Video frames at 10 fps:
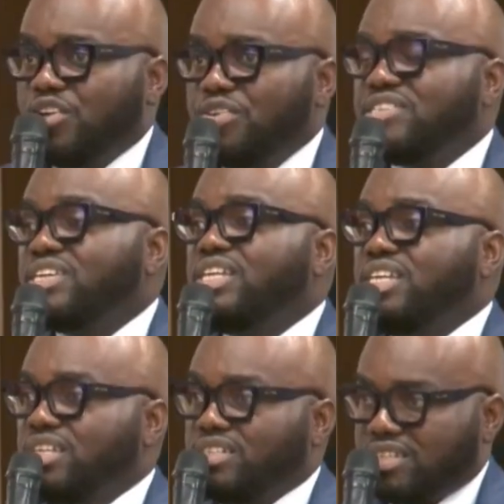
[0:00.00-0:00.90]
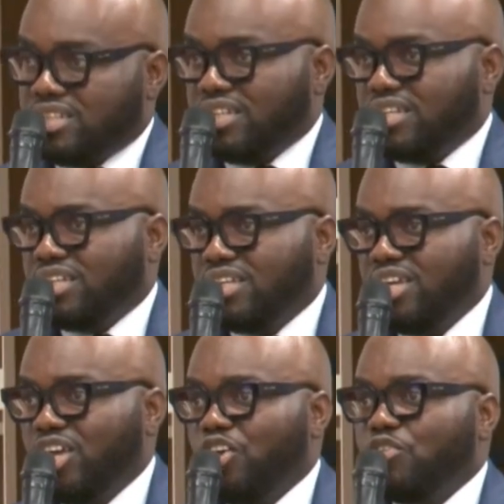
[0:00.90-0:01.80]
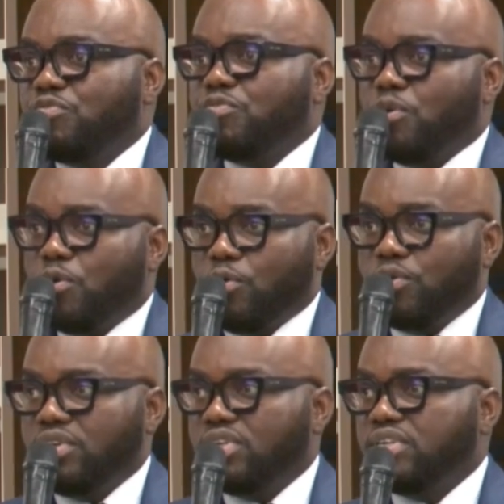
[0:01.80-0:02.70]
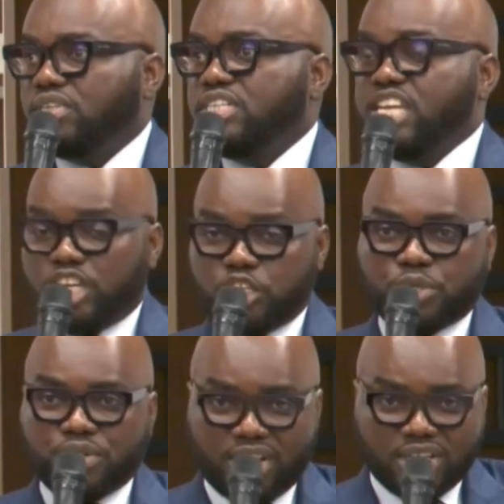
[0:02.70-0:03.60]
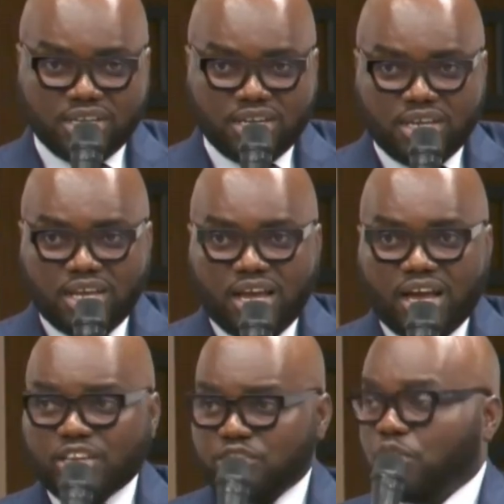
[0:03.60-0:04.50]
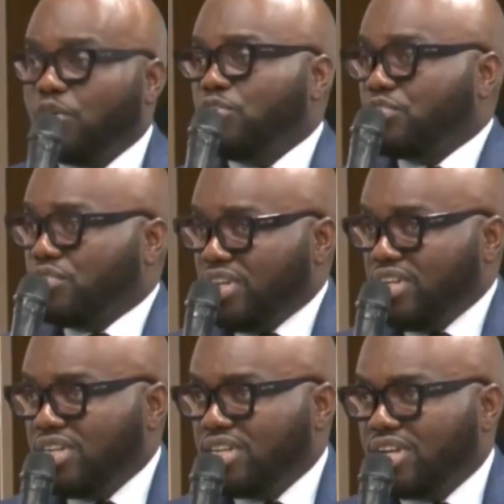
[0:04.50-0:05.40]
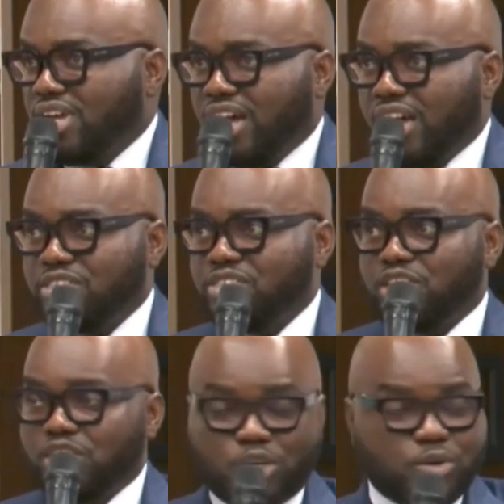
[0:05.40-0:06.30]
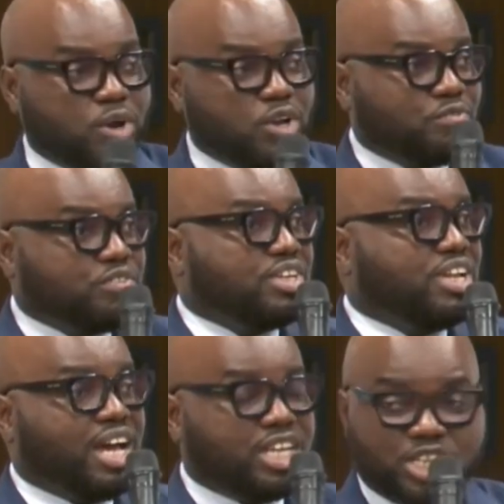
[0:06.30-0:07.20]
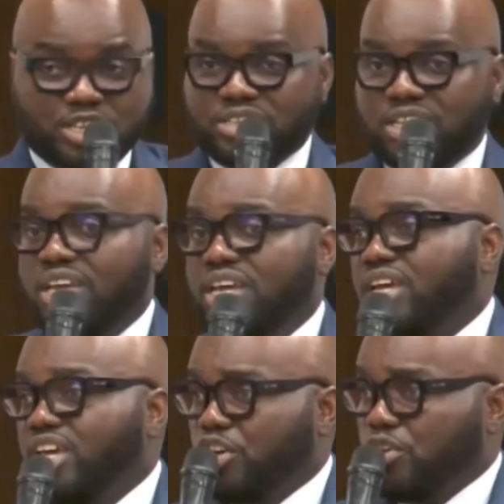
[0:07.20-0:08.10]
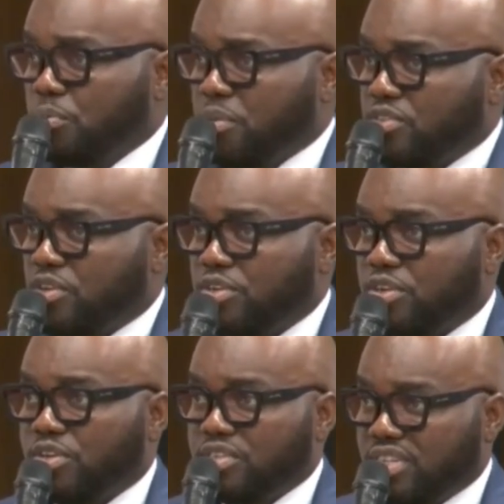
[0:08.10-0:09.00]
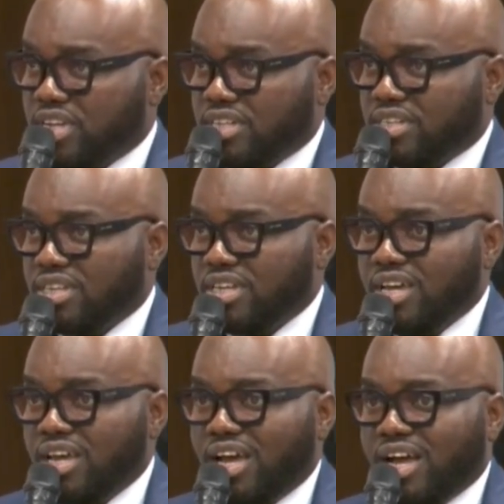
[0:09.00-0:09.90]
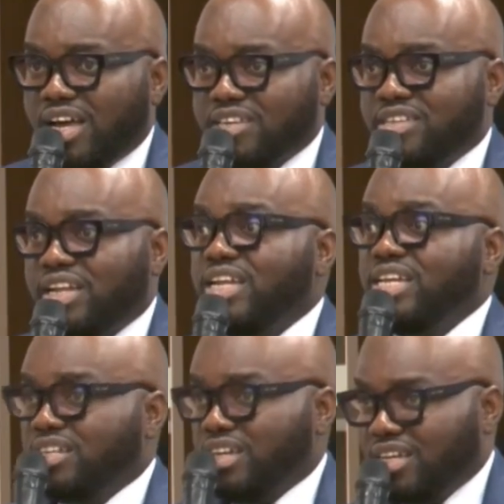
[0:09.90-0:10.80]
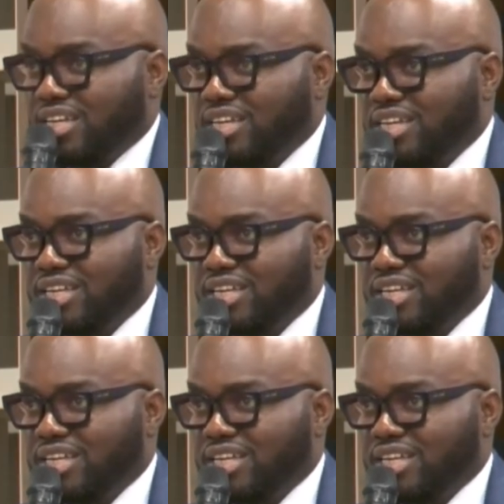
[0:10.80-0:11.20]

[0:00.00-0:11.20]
There is a need for Nigeria as a country, as one of the largest economies on the continent, as a leader